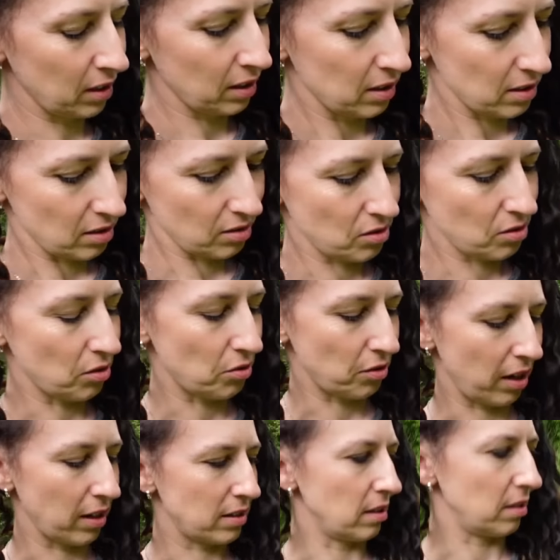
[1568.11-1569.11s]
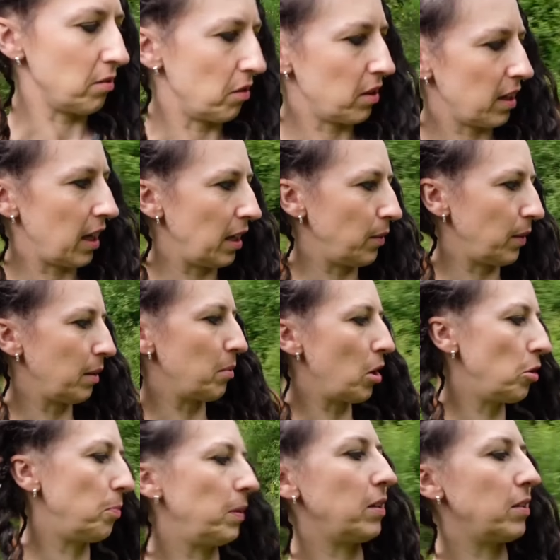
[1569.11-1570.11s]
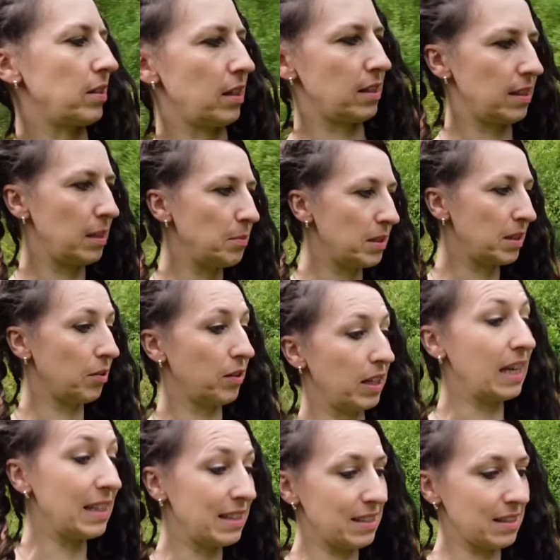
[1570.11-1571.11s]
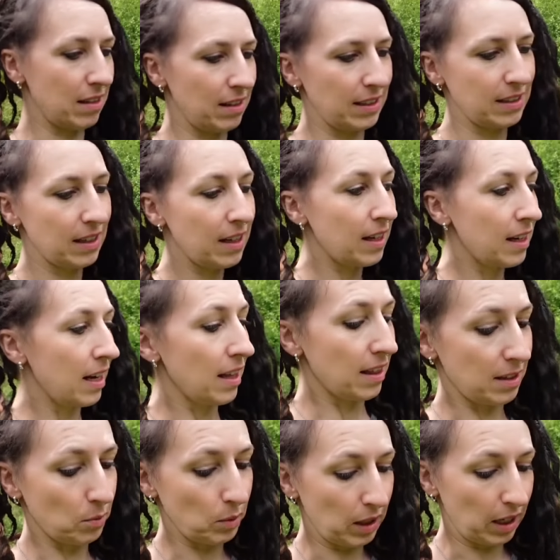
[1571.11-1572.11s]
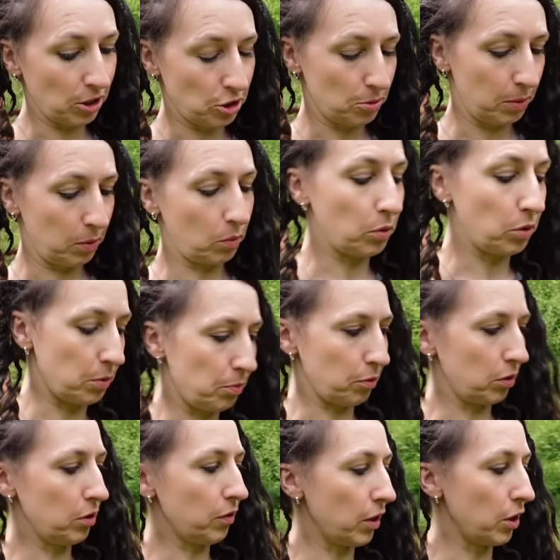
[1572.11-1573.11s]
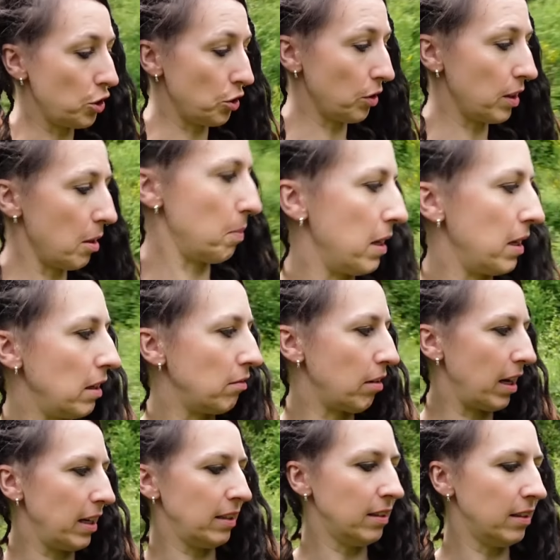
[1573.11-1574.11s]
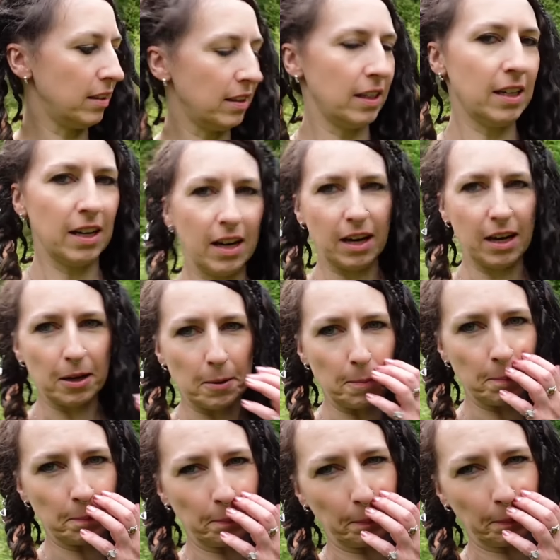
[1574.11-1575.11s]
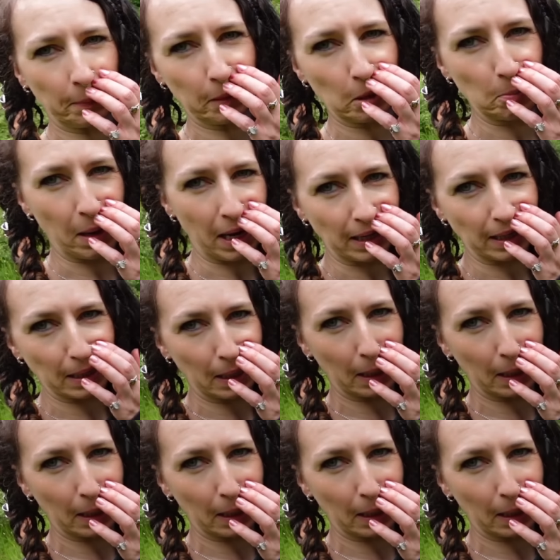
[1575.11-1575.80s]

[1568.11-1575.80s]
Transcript: So it's not attractive. Anyway, I'm hoping because I seam sealed the inside that it will actually be waterproof. Should there be any rain, the back.